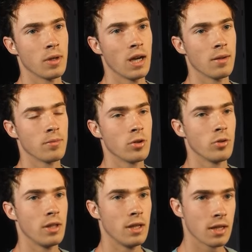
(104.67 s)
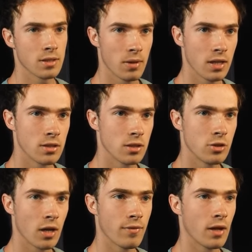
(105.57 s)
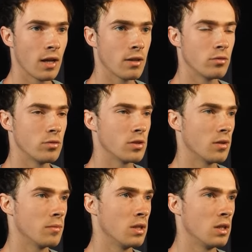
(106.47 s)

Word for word: We got them through the expansion draft and through some